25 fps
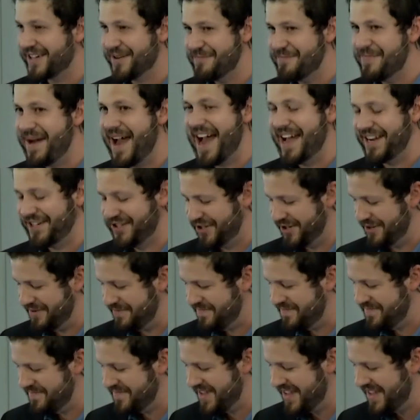compassion
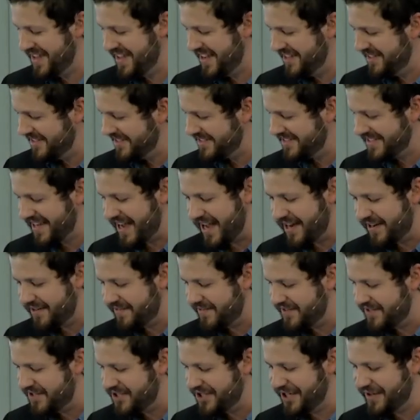in the sight
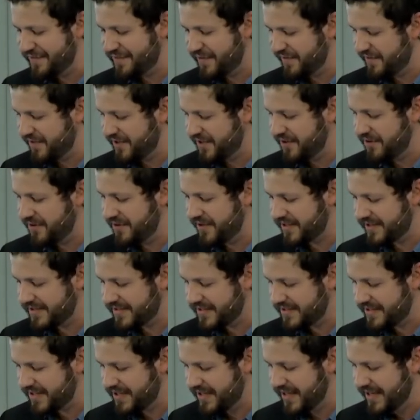of the chief of the
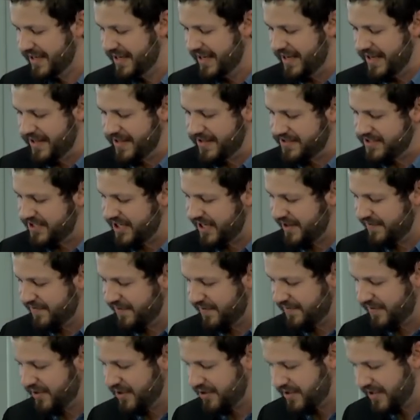eunuchs. And the chief
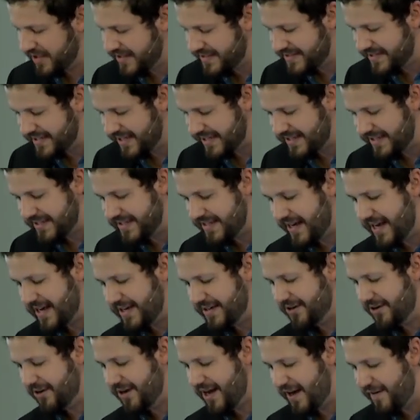of eunuchs said to
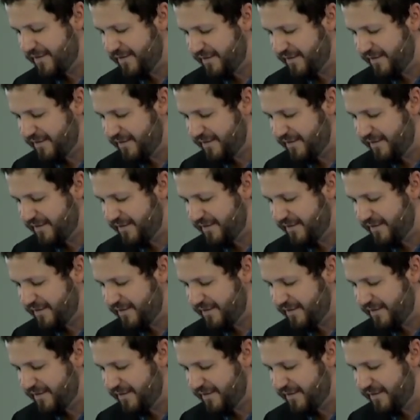Daniel, I